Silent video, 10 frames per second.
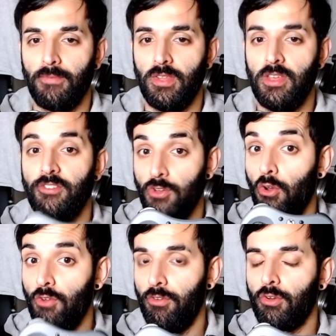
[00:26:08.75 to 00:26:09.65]
Yeah, so
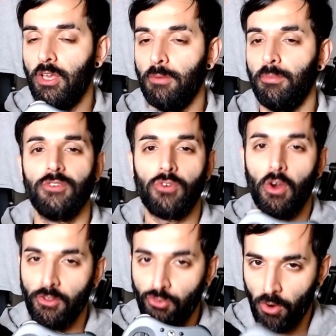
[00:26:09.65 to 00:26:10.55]
don't overlook it, but you've got
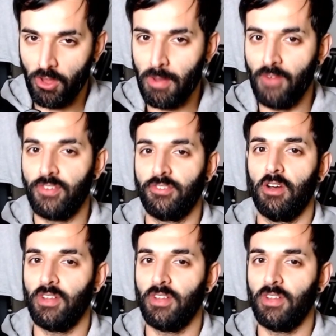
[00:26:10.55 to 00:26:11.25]
to try them out for yourself.